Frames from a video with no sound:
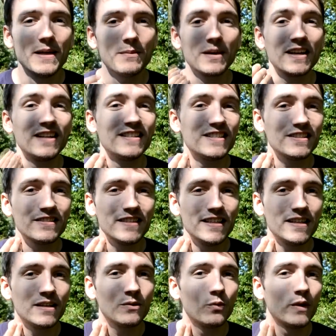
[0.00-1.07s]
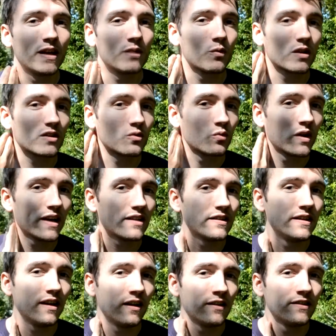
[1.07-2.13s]
But until then, we can work
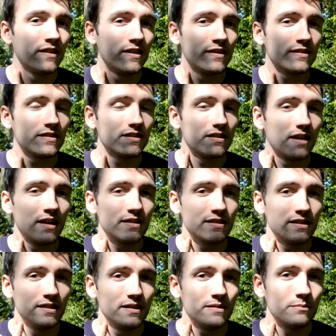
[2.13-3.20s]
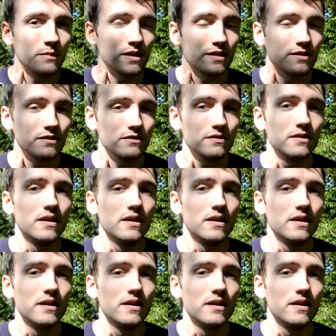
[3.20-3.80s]
directly on this SCM muscle.